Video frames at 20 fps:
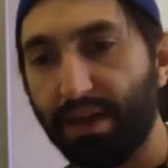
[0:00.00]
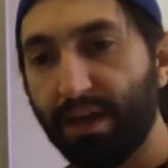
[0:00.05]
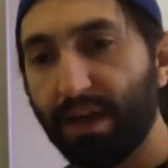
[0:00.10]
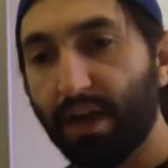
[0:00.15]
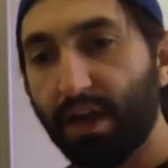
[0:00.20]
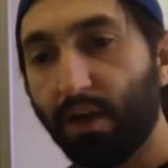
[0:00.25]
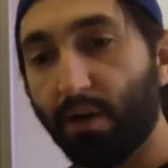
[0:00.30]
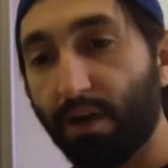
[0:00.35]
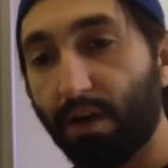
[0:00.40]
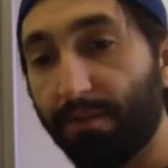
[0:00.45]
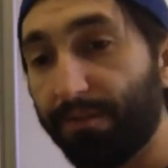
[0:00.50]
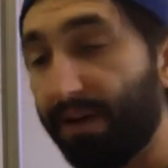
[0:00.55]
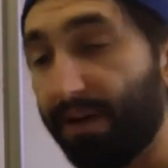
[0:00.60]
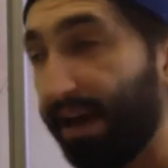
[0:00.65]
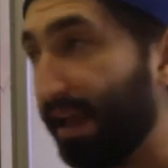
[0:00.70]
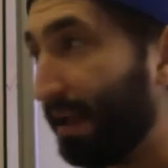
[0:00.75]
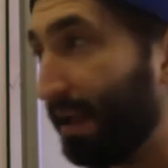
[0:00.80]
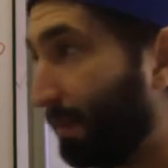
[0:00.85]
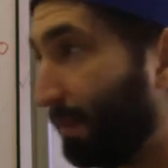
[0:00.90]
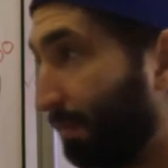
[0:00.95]
Or if I
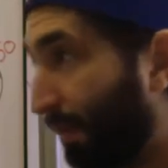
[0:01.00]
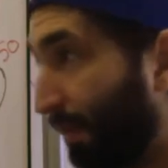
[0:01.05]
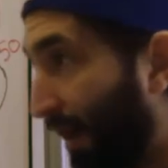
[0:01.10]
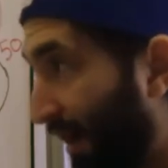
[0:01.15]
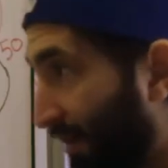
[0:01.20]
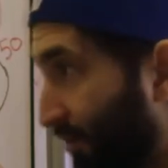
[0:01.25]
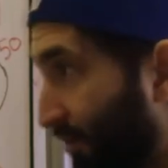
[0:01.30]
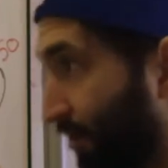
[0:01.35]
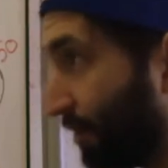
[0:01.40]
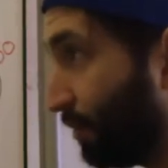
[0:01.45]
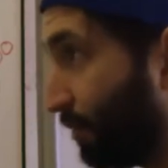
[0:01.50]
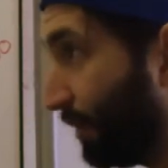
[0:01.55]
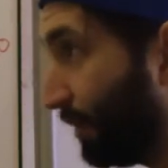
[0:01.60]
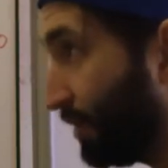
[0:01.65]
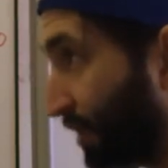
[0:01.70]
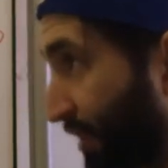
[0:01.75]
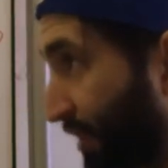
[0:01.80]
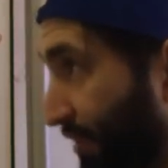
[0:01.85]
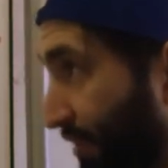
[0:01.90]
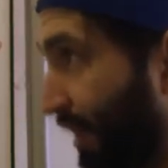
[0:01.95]
am a boxer, which
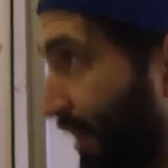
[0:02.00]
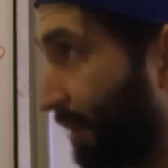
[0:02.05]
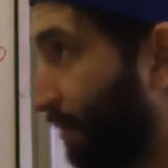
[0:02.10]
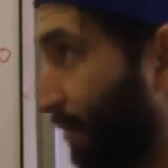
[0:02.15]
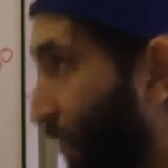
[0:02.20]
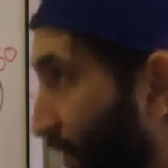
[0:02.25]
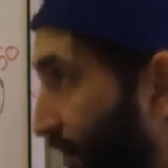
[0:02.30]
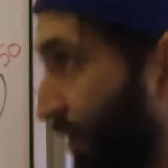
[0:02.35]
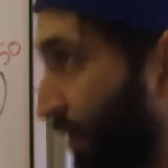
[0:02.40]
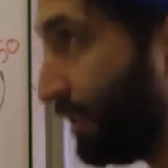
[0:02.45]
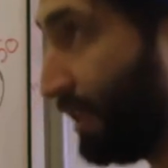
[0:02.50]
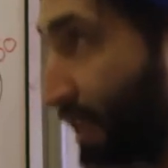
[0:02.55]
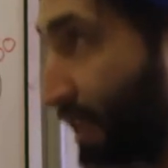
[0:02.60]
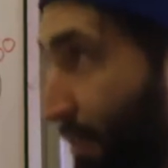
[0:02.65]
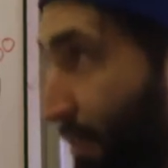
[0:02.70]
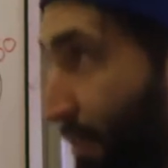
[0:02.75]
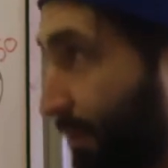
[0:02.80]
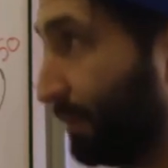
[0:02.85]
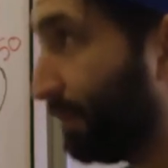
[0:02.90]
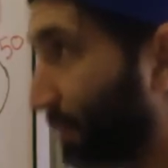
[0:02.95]
is I'm going to
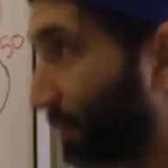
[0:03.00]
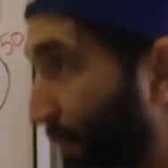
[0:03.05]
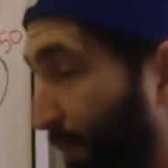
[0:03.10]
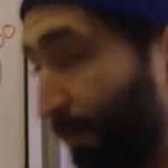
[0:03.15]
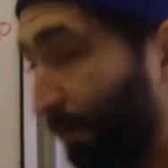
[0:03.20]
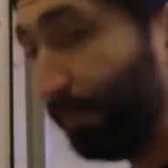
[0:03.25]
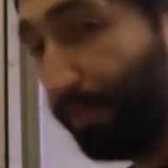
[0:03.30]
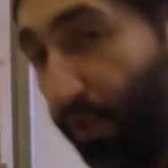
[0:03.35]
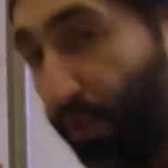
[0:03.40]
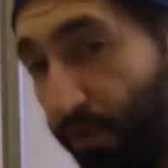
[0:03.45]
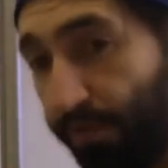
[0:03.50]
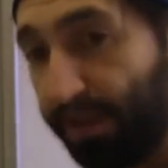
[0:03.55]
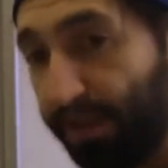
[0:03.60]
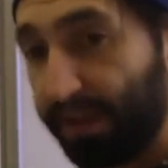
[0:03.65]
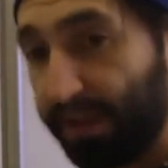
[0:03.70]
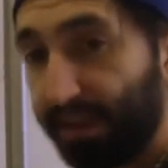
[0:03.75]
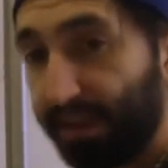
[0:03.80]
keep moving.